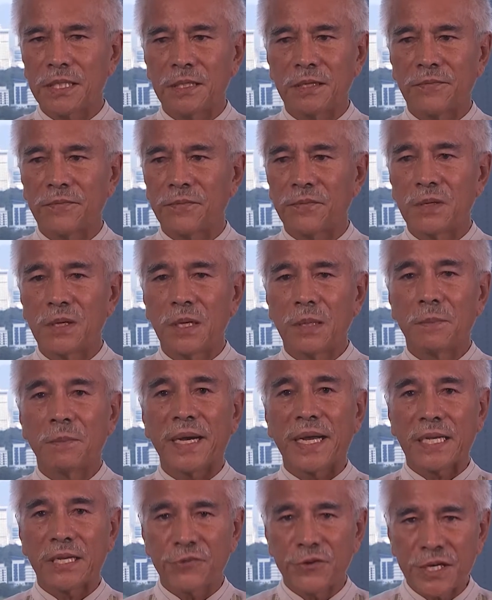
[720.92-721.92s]
of
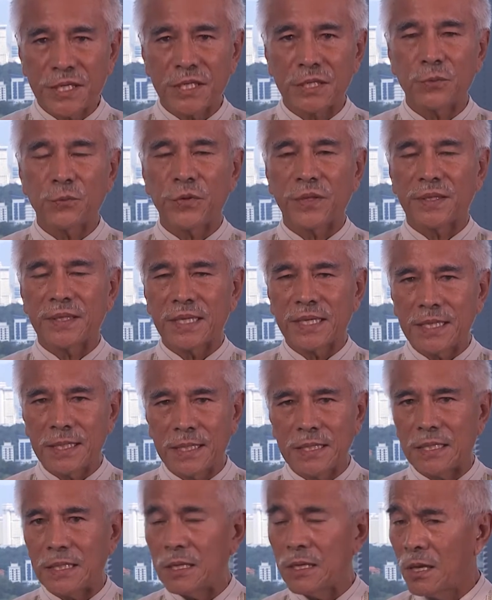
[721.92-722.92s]
migration with
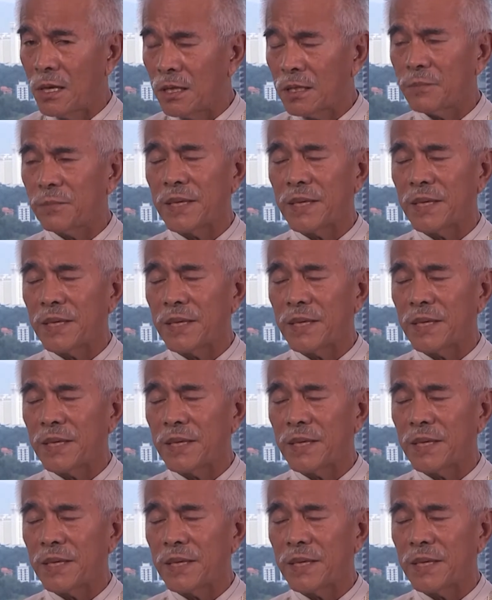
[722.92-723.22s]
dignity, not